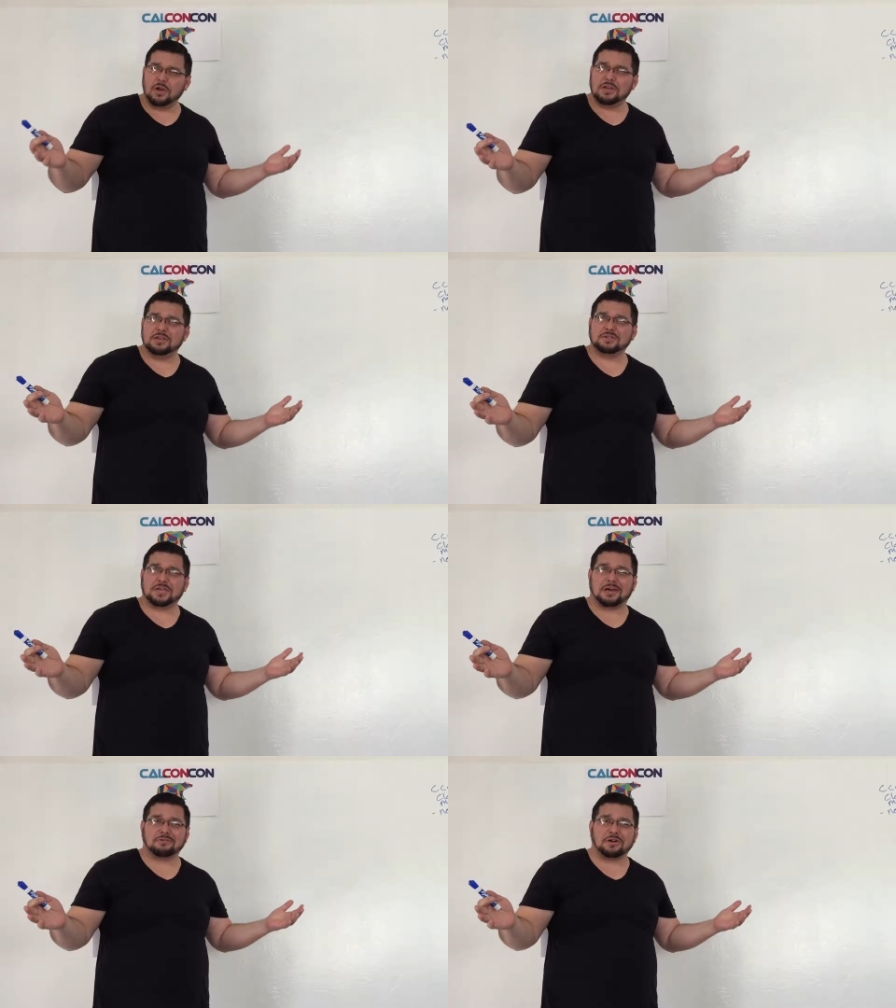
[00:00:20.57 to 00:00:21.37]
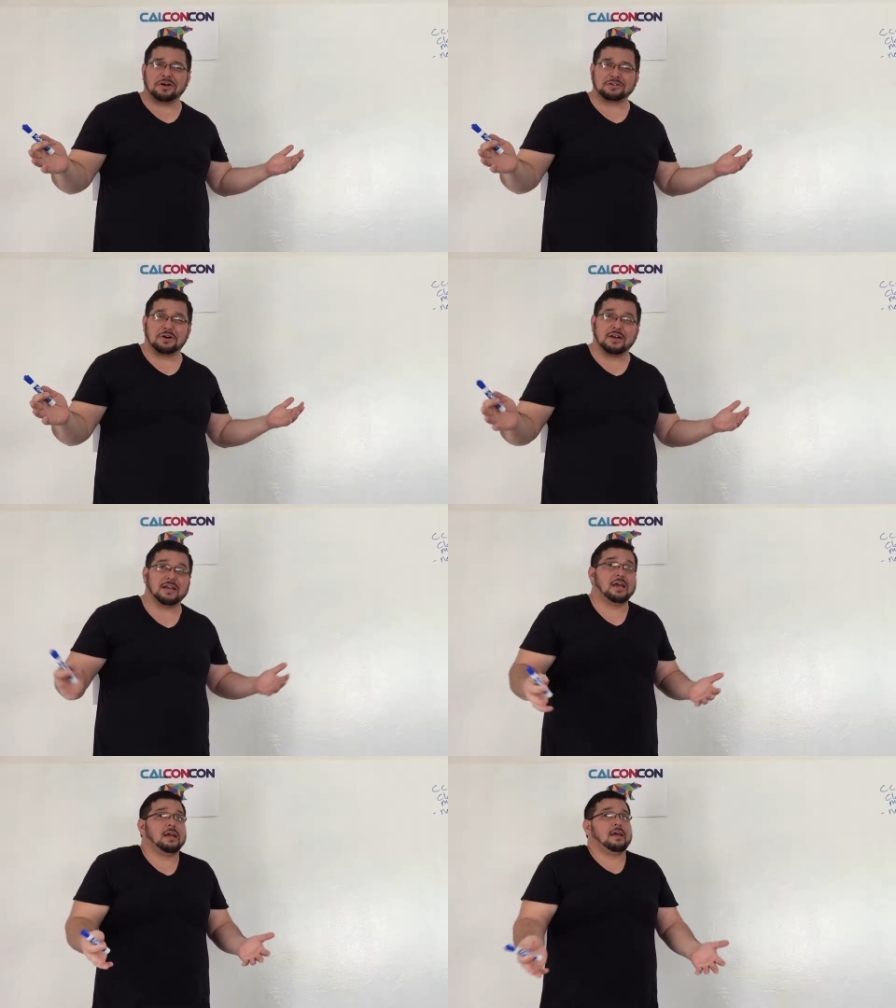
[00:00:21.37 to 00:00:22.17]
what is
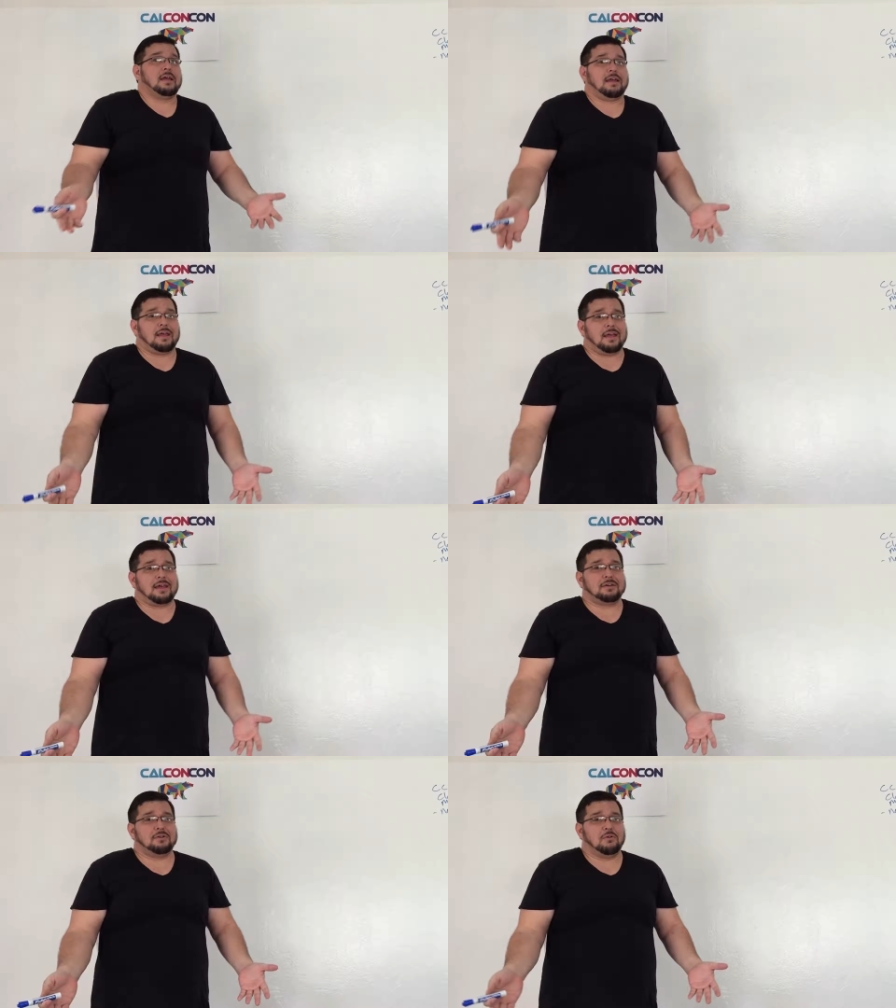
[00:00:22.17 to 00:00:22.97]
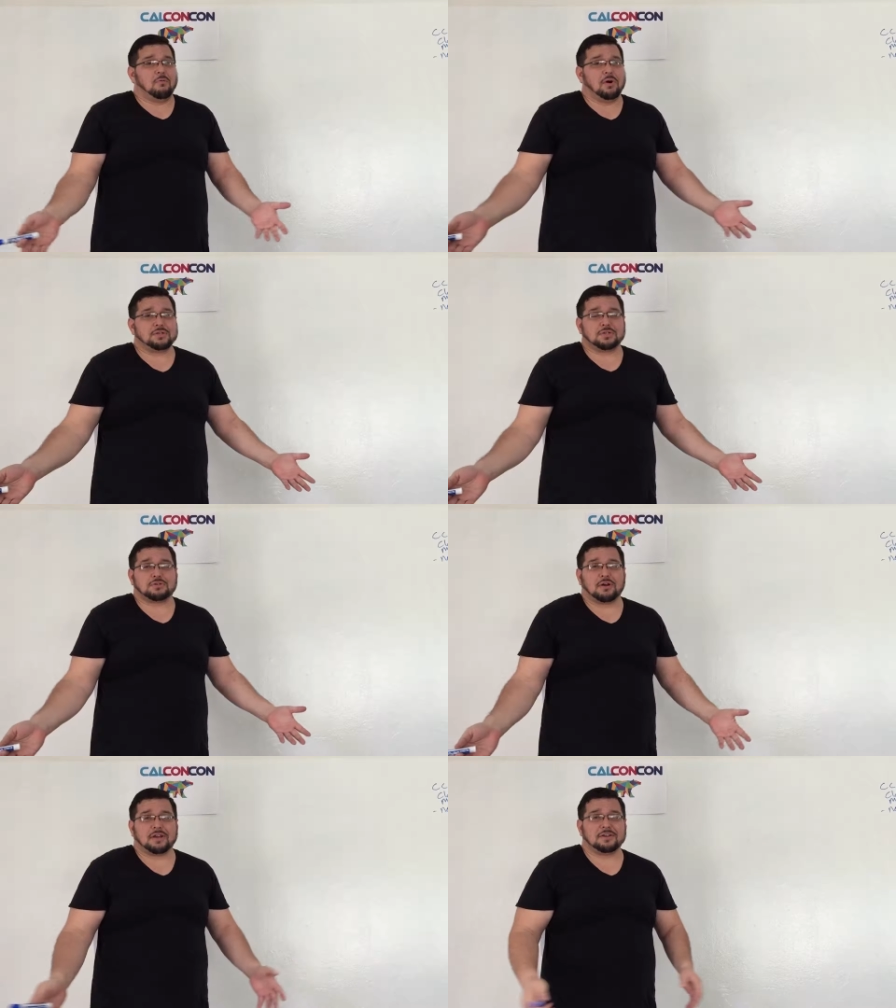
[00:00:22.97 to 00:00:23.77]
CalConCon and what's it
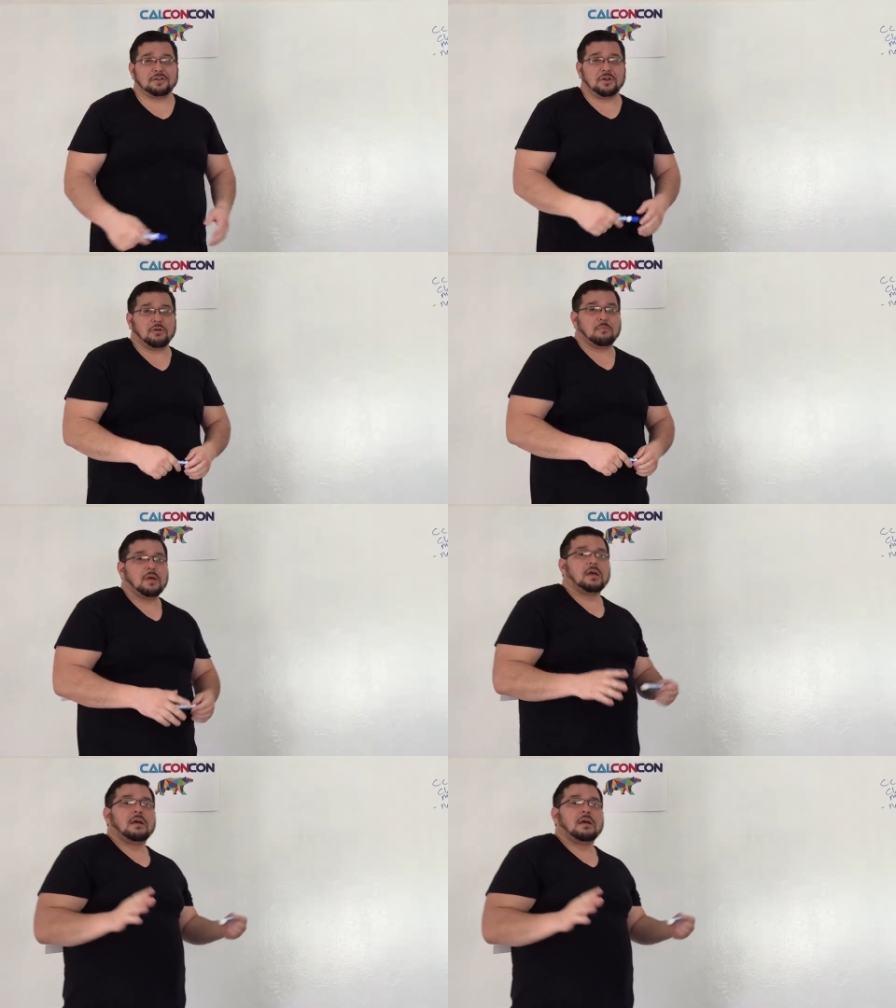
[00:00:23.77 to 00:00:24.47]
trying to do.